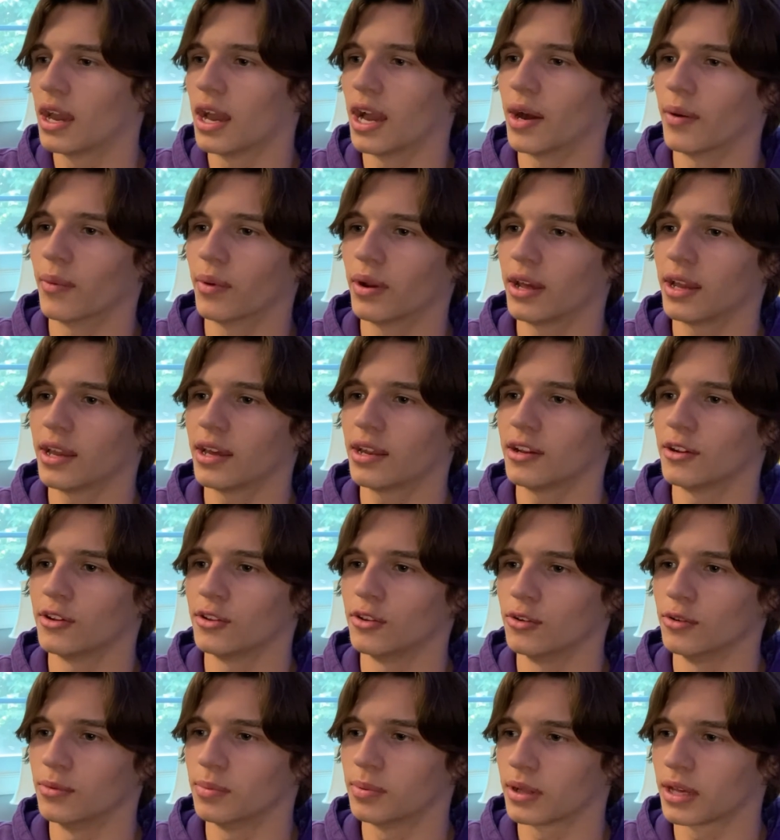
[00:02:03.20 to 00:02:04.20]
I went ahead and
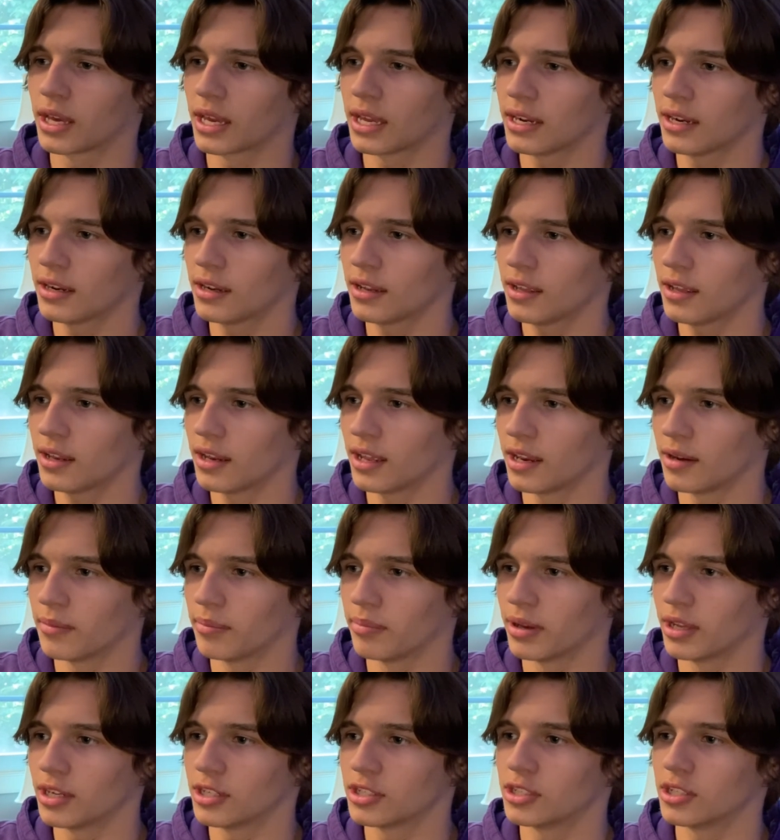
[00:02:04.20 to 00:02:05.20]
duplicated it and
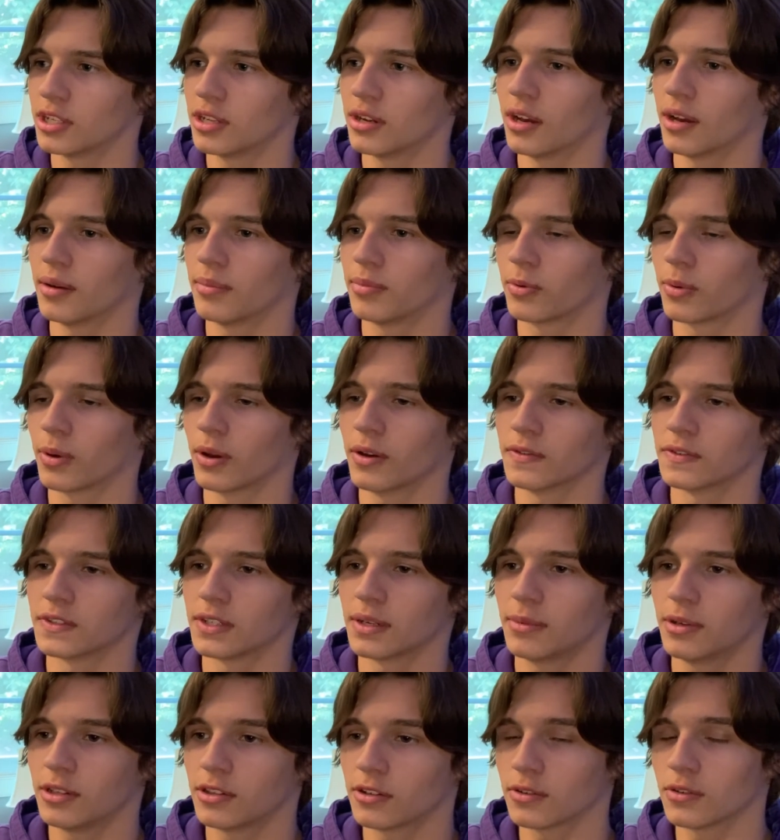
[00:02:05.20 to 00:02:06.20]
pitched it up 12
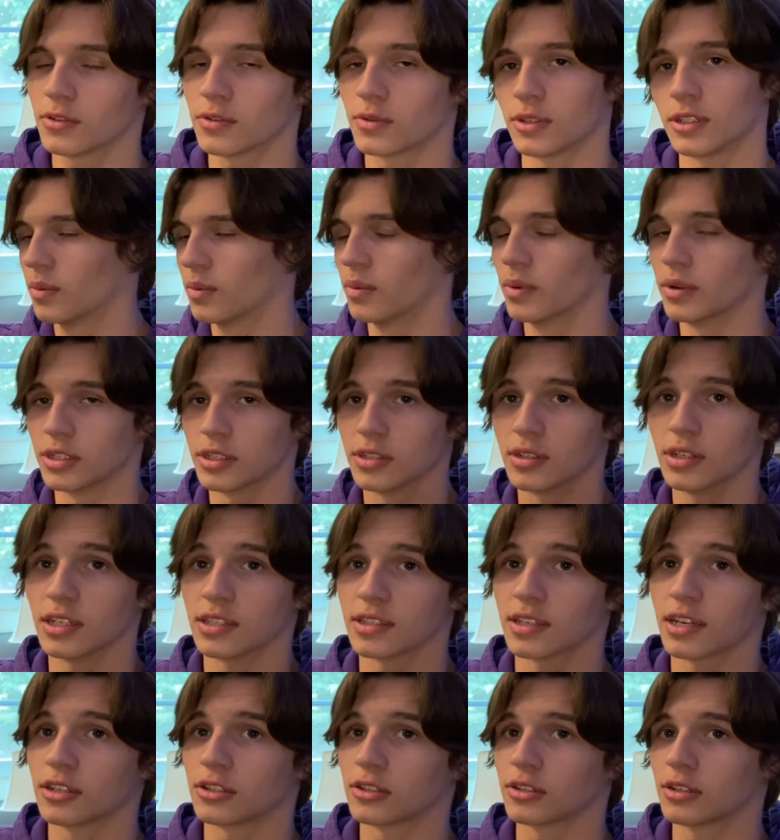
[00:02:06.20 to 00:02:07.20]
semitones, which
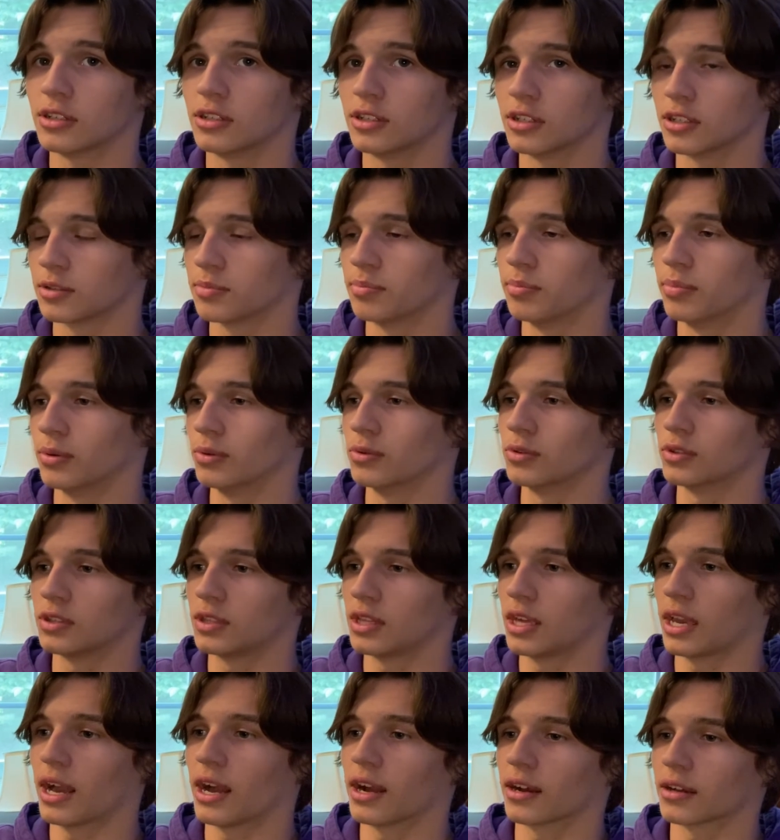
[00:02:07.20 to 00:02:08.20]
essentially just boosts
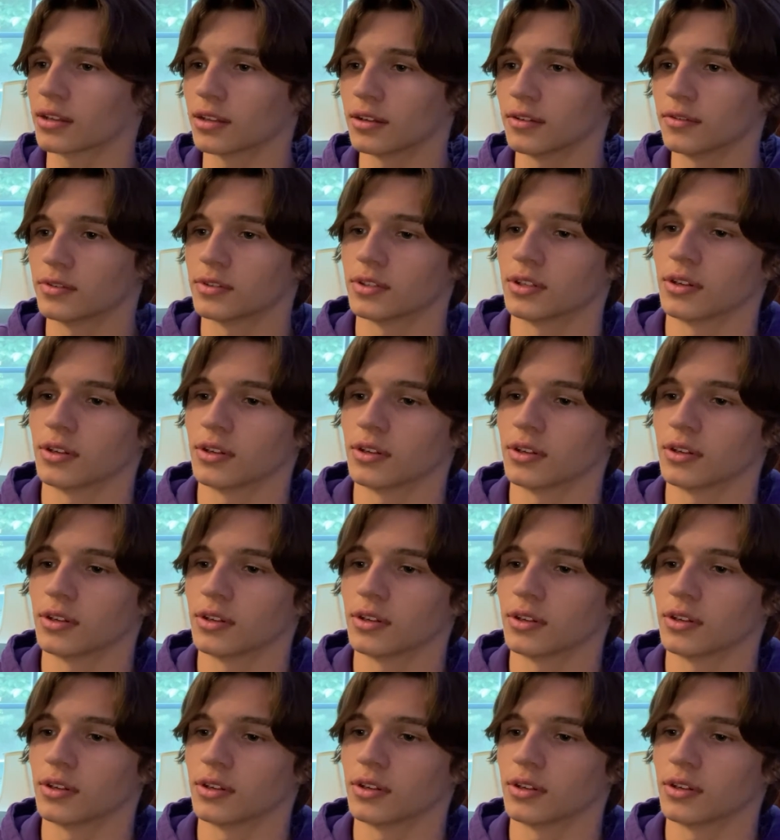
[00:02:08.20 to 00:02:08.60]
the octave.